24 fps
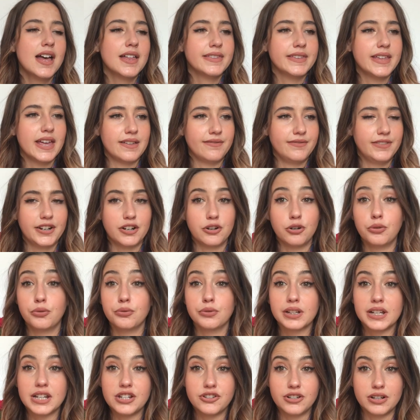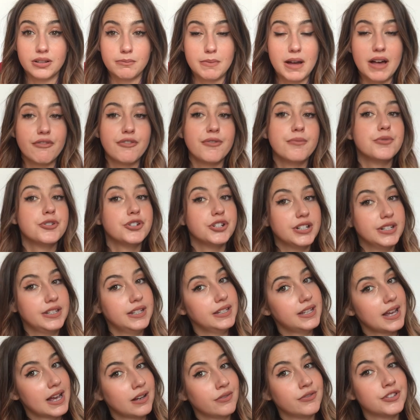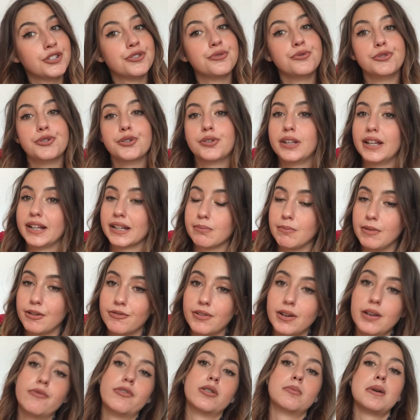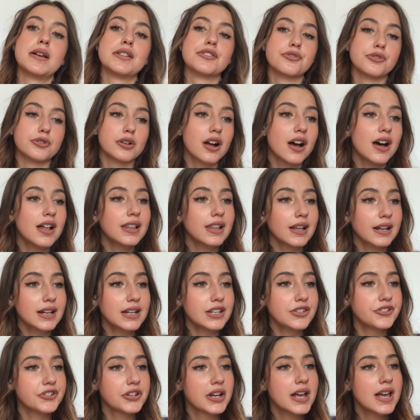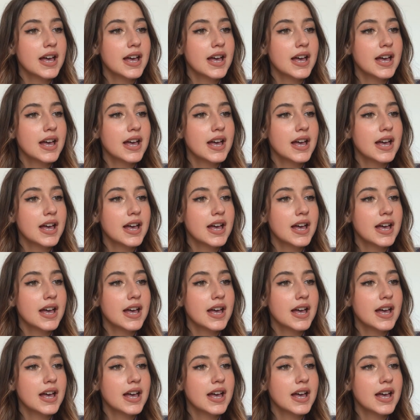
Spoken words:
They have their own kitchen and bathroom. She did have a studio like my friend from Master College.